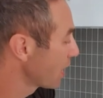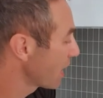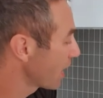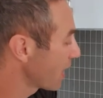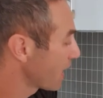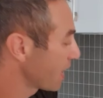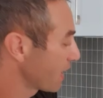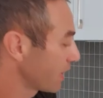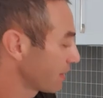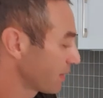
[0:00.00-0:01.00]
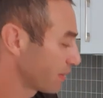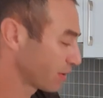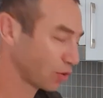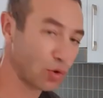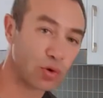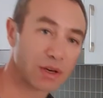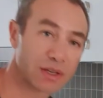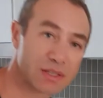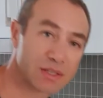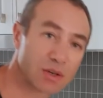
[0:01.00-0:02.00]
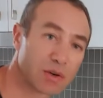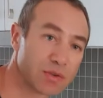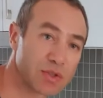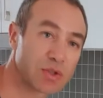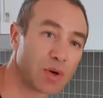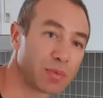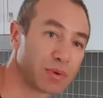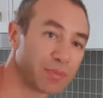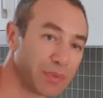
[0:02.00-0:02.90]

And the cooking itself stops.